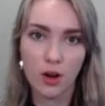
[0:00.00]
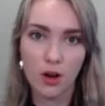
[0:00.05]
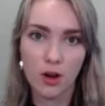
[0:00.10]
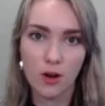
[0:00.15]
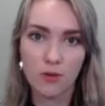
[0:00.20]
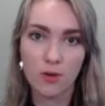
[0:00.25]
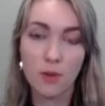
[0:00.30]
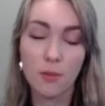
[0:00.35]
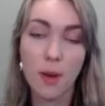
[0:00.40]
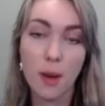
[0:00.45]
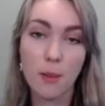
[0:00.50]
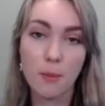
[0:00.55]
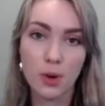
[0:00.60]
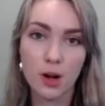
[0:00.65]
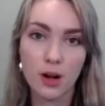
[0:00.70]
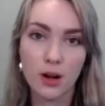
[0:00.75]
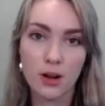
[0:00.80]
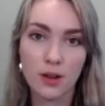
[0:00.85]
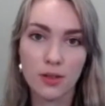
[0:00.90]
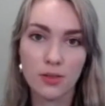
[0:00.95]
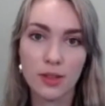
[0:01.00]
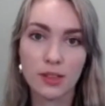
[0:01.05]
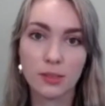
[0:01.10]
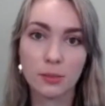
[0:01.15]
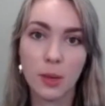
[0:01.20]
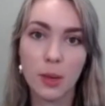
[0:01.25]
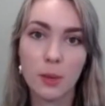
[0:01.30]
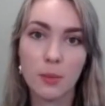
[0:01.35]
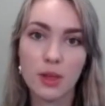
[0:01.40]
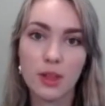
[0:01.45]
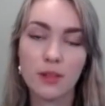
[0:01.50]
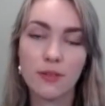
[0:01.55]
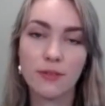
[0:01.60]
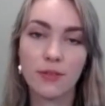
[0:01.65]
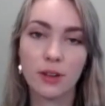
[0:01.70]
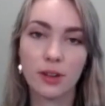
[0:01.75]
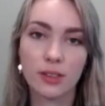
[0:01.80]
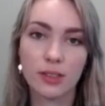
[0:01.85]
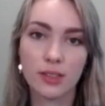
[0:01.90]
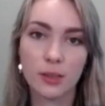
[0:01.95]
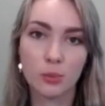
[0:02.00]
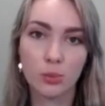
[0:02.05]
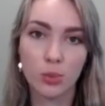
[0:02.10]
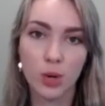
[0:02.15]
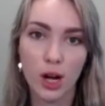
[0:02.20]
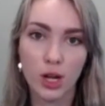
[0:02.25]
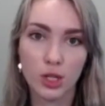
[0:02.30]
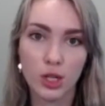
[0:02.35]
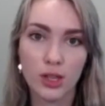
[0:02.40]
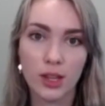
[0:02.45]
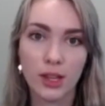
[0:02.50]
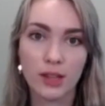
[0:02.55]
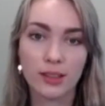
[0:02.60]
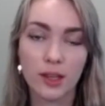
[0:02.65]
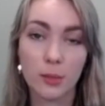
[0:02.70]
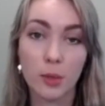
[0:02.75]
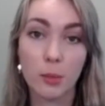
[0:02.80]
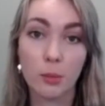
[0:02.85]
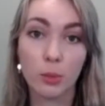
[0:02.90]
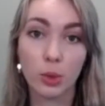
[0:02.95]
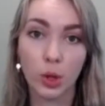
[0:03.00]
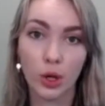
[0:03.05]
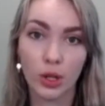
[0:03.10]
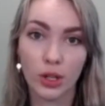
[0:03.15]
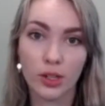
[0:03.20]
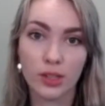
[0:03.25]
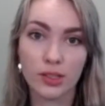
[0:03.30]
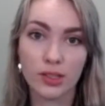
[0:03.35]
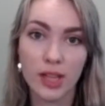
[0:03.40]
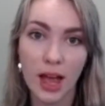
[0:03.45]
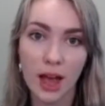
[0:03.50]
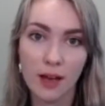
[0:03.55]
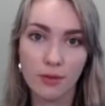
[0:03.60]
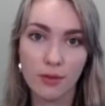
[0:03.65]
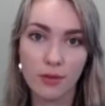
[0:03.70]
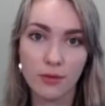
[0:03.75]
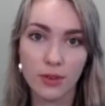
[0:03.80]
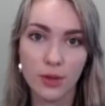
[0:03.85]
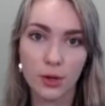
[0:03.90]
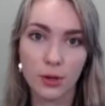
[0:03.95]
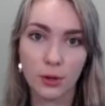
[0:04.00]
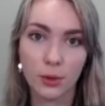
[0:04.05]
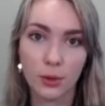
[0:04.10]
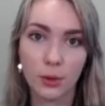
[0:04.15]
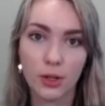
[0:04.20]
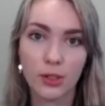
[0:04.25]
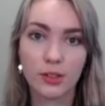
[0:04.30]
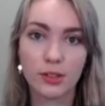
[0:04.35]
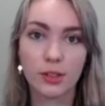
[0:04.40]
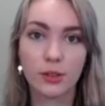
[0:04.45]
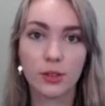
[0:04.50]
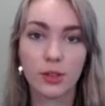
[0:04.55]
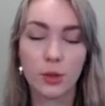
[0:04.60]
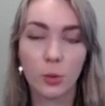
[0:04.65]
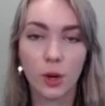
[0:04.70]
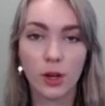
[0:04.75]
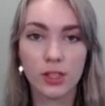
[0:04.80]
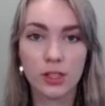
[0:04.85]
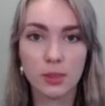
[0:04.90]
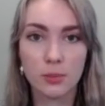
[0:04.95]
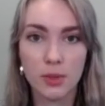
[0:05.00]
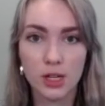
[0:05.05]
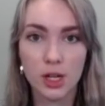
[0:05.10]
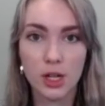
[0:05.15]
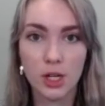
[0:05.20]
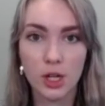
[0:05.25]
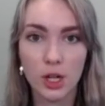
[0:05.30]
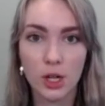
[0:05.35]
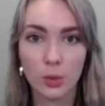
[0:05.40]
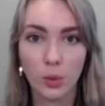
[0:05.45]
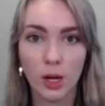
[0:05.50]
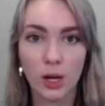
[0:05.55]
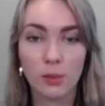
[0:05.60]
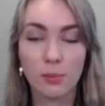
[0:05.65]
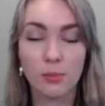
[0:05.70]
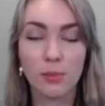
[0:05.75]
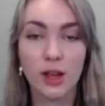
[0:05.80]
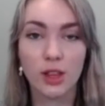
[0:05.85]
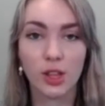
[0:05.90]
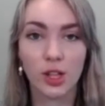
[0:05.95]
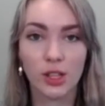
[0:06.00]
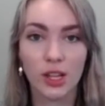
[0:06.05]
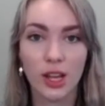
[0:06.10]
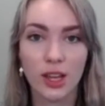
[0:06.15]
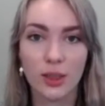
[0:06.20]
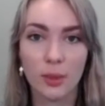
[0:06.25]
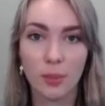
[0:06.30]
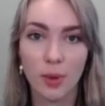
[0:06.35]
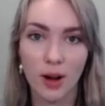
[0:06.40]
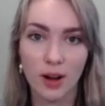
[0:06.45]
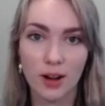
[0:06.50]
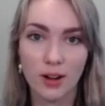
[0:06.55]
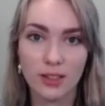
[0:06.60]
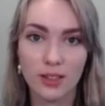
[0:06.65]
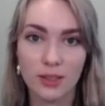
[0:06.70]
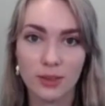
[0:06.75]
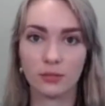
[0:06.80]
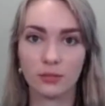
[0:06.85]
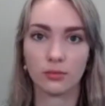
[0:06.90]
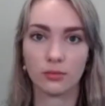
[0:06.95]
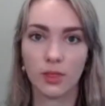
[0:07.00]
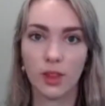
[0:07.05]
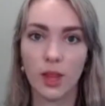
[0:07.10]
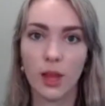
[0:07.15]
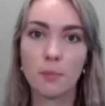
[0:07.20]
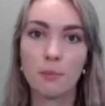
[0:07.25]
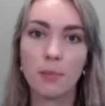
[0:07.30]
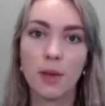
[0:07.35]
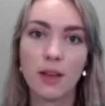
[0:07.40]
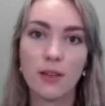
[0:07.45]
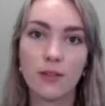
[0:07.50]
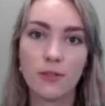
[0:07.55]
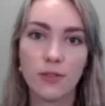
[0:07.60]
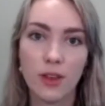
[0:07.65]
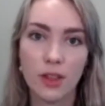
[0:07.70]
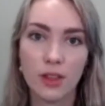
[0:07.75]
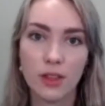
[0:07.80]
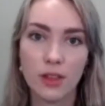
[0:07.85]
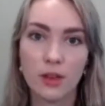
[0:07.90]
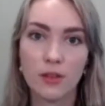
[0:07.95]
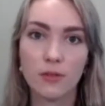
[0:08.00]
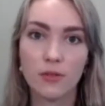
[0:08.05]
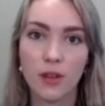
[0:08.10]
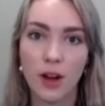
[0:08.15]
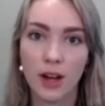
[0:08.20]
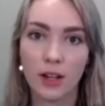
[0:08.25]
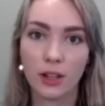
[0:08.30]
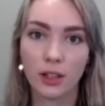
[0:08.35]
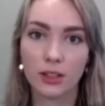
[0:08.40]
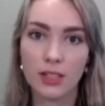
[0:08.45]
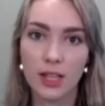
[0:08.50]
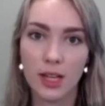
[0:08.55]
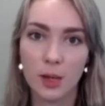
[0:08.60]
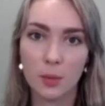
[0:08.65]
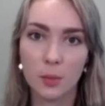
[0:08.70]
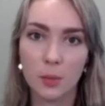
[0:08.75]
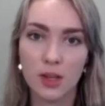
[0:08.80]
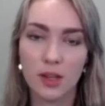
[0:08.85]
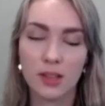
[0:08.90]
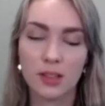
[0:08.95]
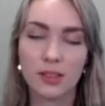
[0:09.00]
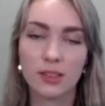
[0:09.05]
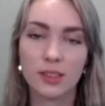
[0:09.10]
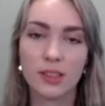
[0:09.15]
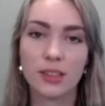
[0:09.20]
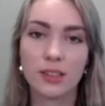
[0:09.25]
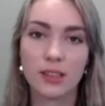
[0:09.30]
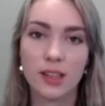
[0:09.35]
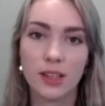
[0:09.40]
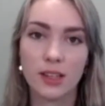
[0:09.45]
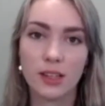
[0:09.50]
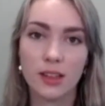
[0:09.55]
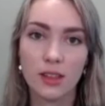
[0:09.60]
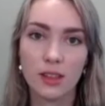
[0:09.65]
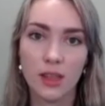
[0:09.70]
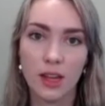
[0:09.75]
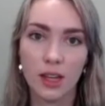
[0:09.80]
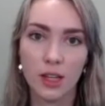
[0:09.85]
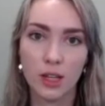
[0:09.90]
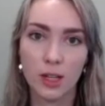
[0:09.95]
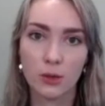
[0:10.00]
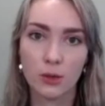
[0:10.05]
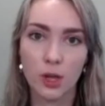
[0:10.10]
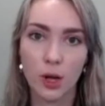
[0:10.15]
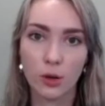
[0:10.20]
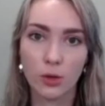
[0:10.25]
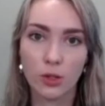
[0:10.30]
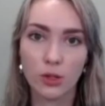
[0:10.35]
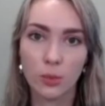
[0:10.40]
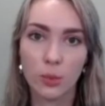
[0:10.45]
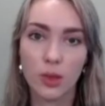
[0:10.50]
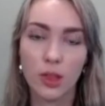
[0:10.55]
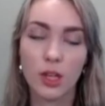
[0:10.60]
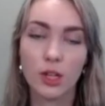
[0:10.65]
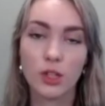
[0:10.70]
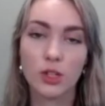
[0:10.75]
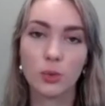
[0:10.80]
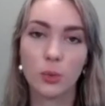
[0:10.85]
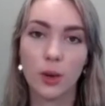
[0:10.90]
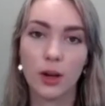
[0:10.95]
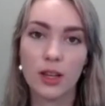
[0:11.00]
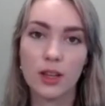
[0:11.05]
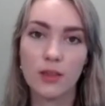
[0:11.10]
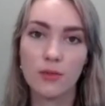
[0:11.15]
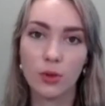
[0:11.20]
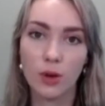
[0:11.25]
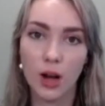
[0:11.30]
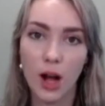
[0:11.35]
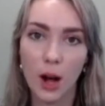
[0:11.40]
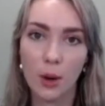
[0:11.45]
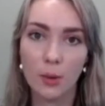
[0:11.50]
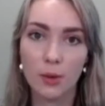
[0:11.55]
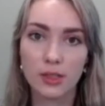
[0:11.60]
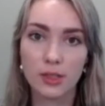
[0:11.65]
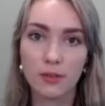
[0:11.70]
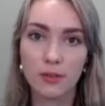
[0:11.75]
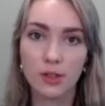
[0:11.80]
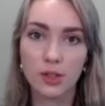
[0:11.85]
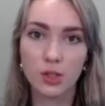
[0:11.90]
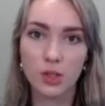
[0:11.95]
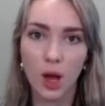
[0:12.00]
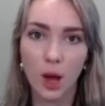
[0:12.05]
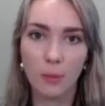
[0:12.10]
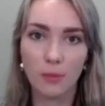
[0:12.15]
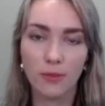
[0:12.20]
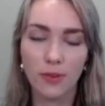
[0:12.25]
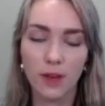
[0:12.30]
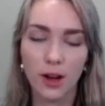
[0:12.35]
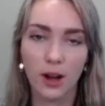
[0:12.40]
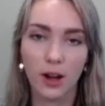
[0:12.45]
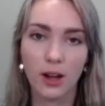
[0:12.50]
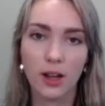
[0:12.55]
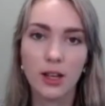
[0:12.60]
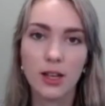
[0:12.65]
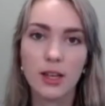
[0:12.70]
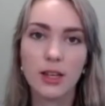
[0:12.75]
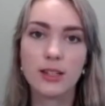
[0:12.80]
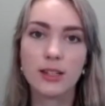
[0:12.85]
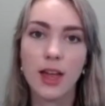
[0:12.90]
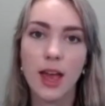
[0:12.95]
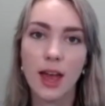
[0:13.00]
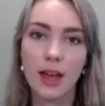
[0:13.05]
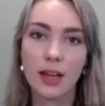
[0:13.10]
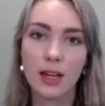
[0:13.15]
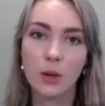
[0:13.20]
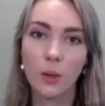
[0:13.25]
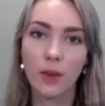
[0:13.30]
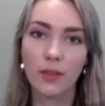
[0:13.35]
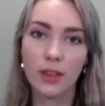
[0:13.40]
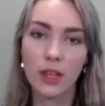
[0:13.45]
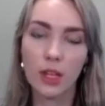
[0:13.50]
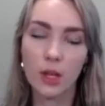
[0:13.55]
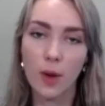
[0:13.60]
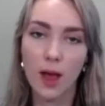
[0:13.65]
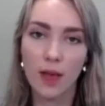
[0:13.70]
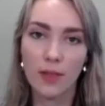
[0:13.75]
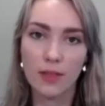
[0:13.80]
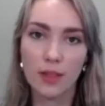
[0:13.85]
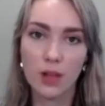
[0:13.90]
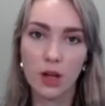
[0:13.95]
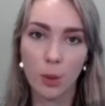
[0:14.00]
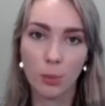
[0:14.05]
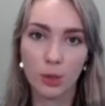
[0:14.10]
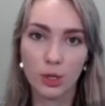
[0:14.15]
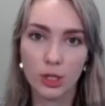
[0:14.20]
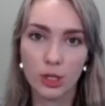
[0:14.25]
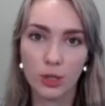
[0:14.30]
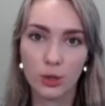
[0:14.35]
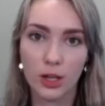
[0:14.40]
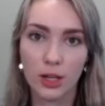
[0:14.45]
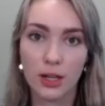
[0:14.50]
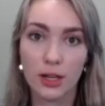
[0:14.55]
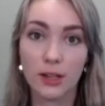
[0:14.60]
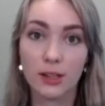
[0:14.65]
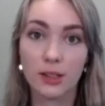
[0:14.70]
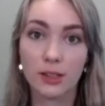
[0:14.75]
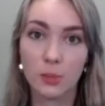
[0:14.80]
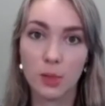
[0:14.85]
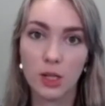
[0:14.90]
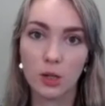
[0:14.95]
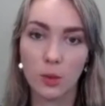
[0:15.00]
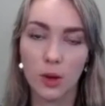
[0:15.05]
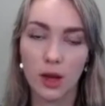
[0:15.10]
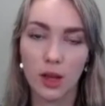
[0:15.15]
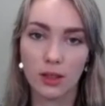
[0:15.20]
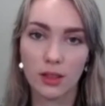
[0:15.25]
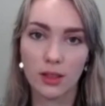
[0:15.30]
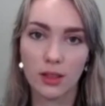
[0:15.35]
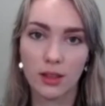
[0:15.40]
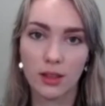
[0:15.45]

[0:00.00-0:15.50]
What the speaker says: Remember, this might be the first impression that some employers have of you, so you want to make a good one by looking the part. My fifth and final tip is to send a thank you note within 24 hours of the job fair to anyone that you had the opportunity to speak with.